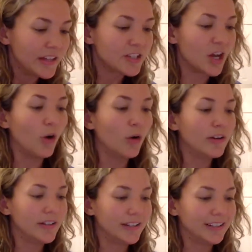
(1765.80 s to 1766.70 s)
So,
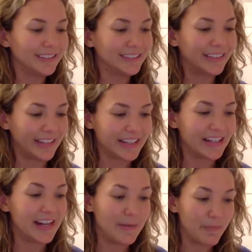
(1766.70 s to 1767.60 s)
like I said,
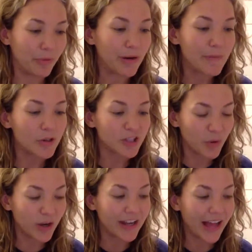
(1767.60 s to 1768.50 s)
name 3 most
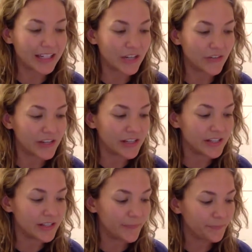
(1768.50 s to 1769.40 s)
important
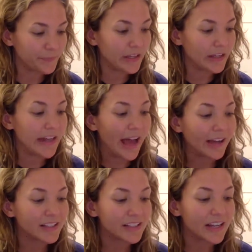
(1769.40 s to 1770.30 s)
activities.
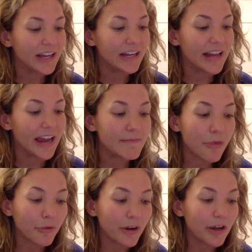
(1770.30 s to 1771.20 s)
Next, name
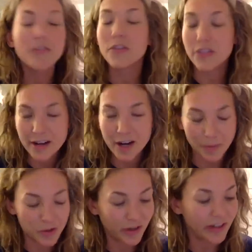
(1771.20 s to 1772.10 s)
the income
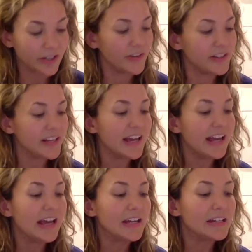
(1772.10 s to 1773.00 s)
producing activities.
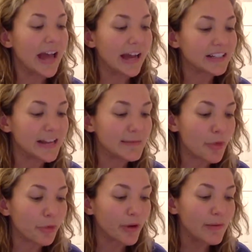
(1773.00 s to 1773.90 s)
Next, name the
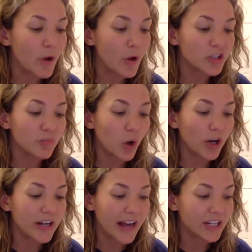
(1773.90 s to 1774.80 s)
3 most
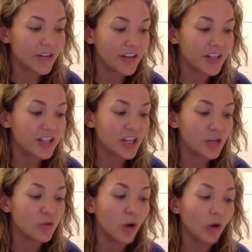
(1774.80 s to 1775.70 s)
important activities that you
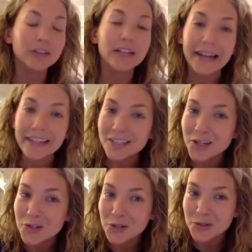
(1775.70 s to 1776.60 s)
don't like to
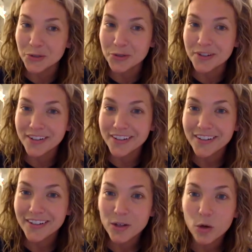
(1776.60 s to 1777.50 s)
do
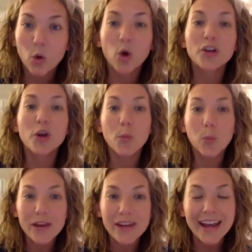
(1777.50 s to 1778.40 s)
or you're
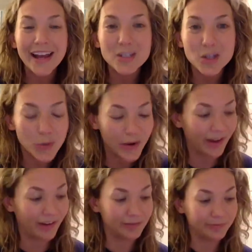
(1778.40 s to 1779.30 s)
weak at doing.